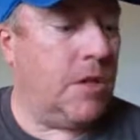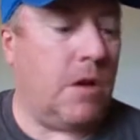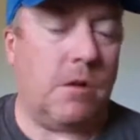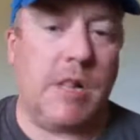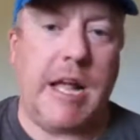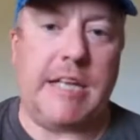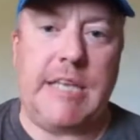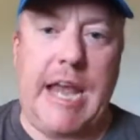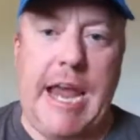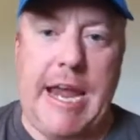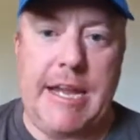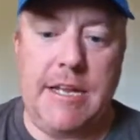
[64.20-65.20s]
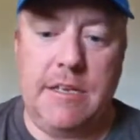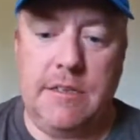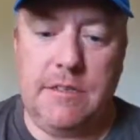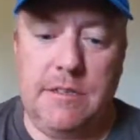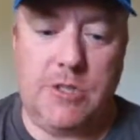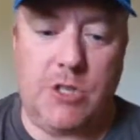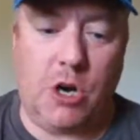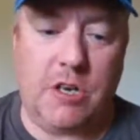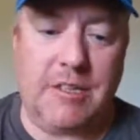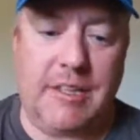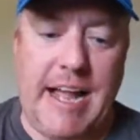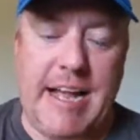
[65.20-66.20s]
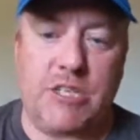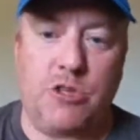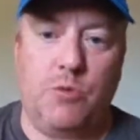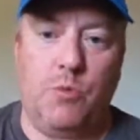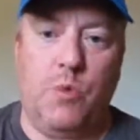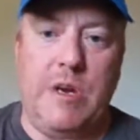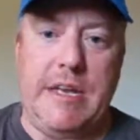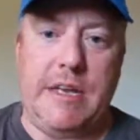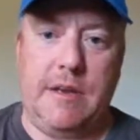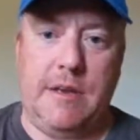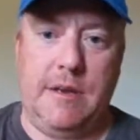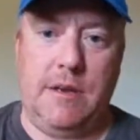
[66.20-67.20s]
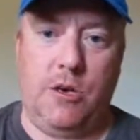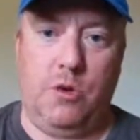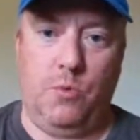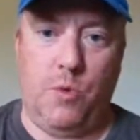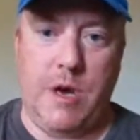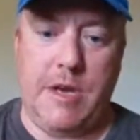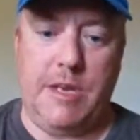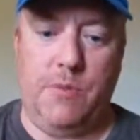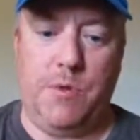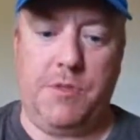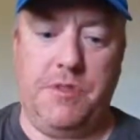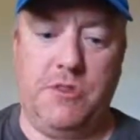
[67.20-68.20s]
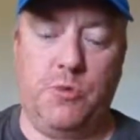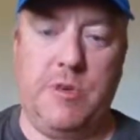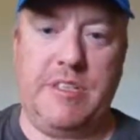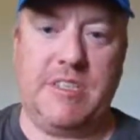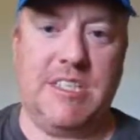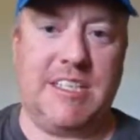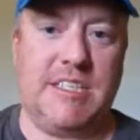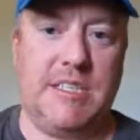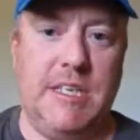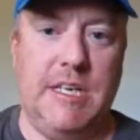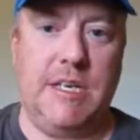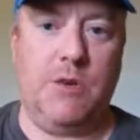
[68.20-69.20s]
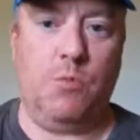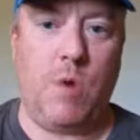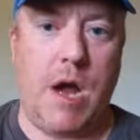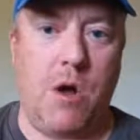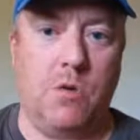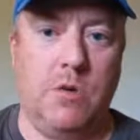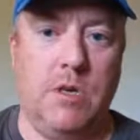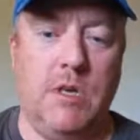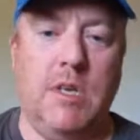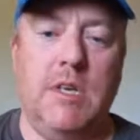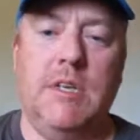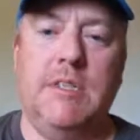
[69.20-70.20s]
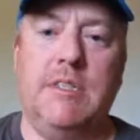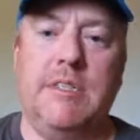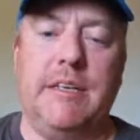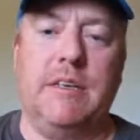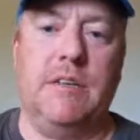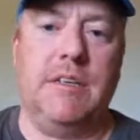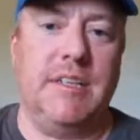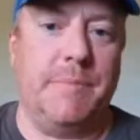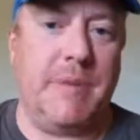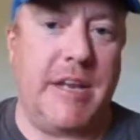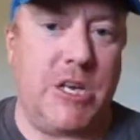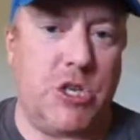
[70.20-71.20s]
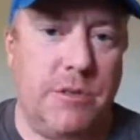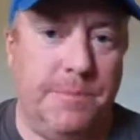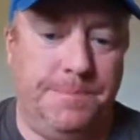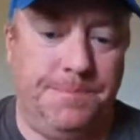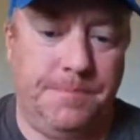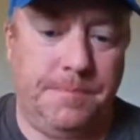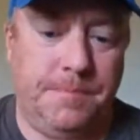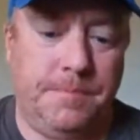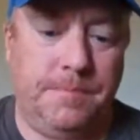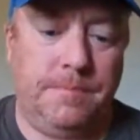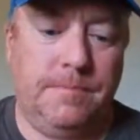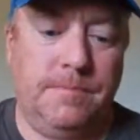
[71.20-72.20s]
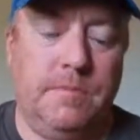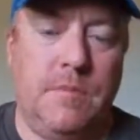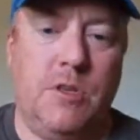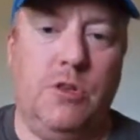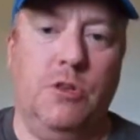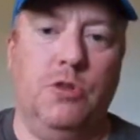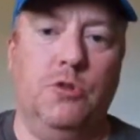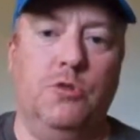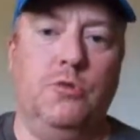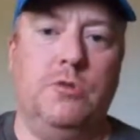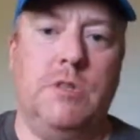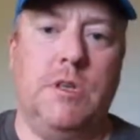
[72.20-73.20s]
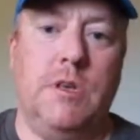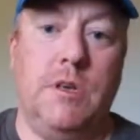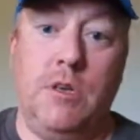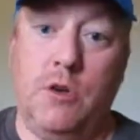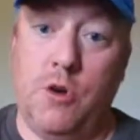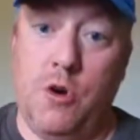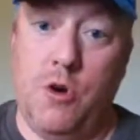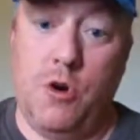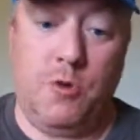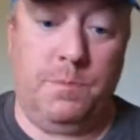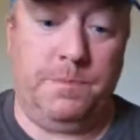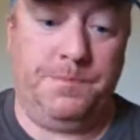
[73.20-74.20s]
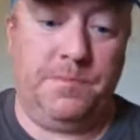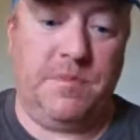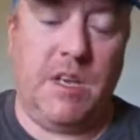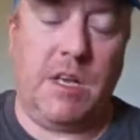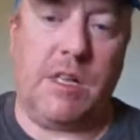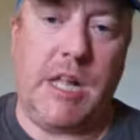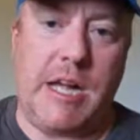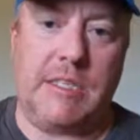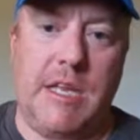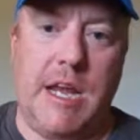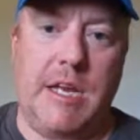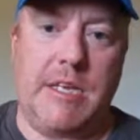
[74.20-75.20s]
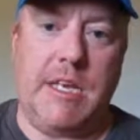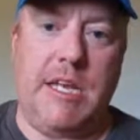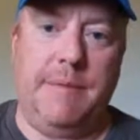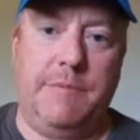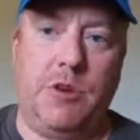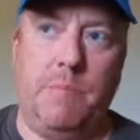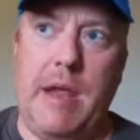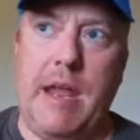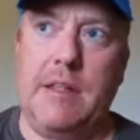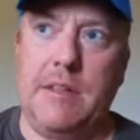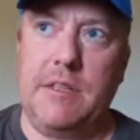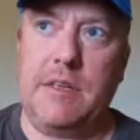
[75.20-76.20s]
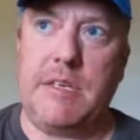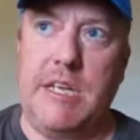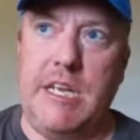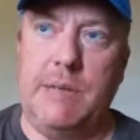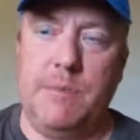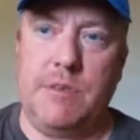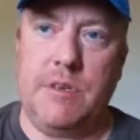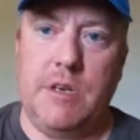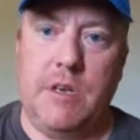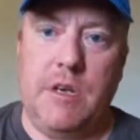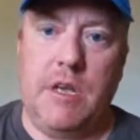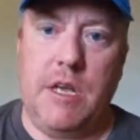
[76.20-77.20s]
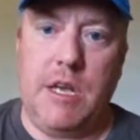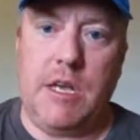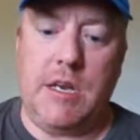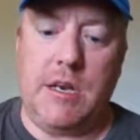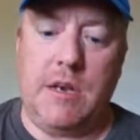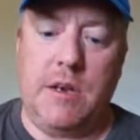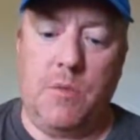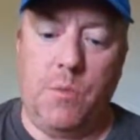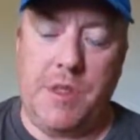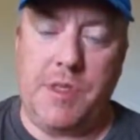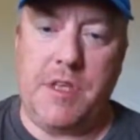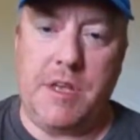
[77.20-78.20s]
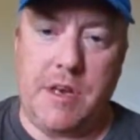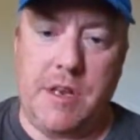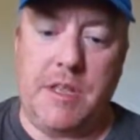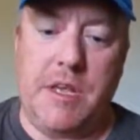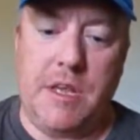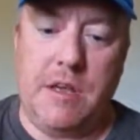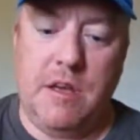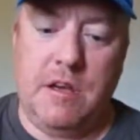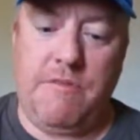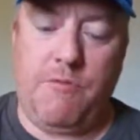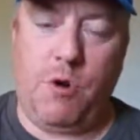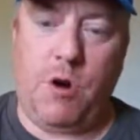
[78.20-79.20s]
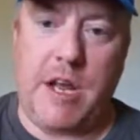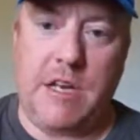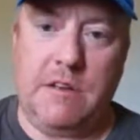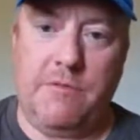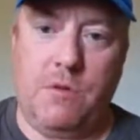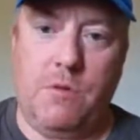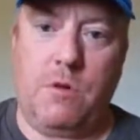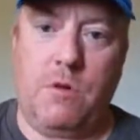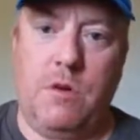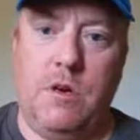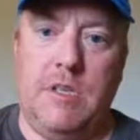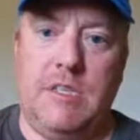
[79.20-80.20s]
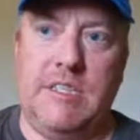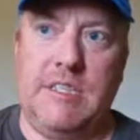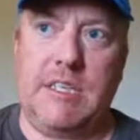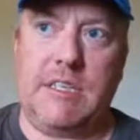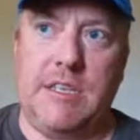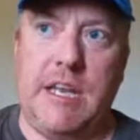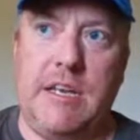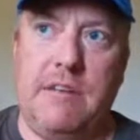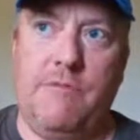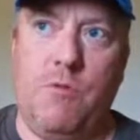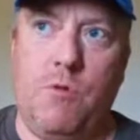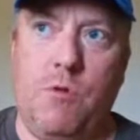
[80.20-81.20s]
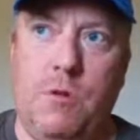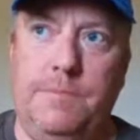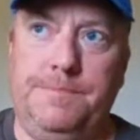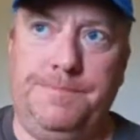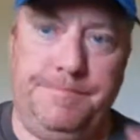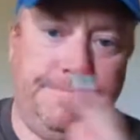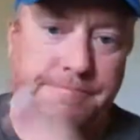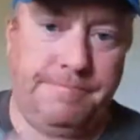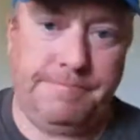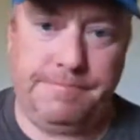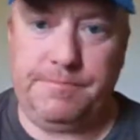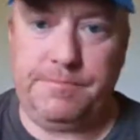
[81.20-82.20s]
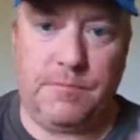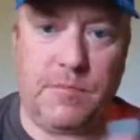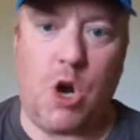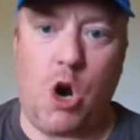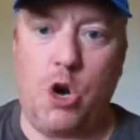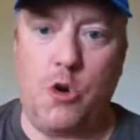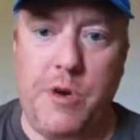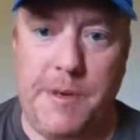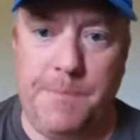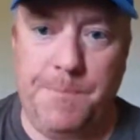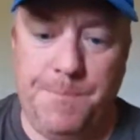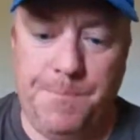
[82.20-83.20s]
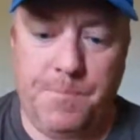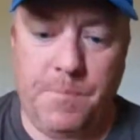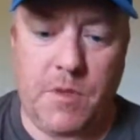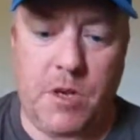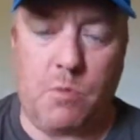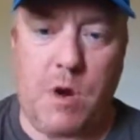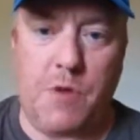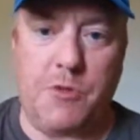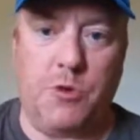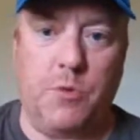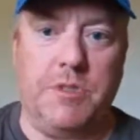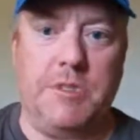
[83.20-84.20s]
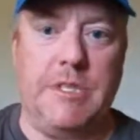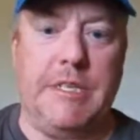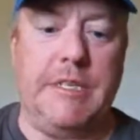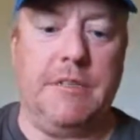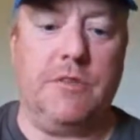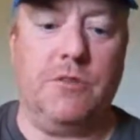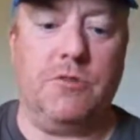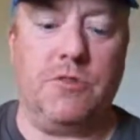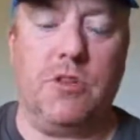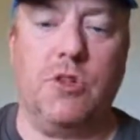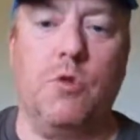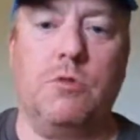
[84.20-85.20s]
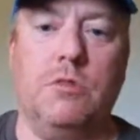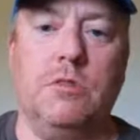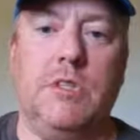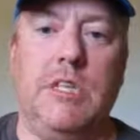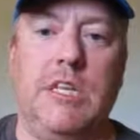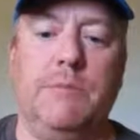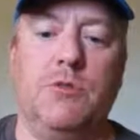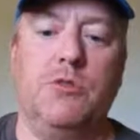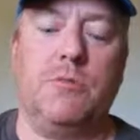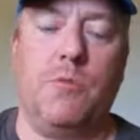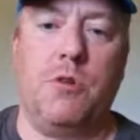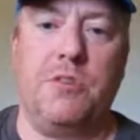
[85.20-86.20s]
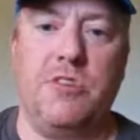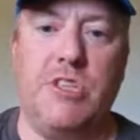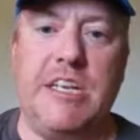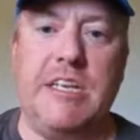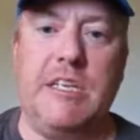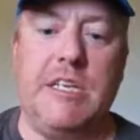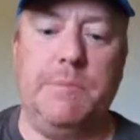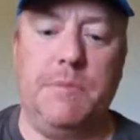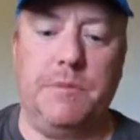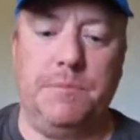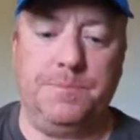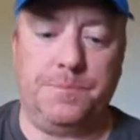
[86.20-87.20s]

Class A started last week already with the Sweet 16 round. Single elimination. You lose, you go home. Class A teams are mainly the teams within the 494, 694 artery around the Twin Cities. Those are the locals teams. Those are more the city teams.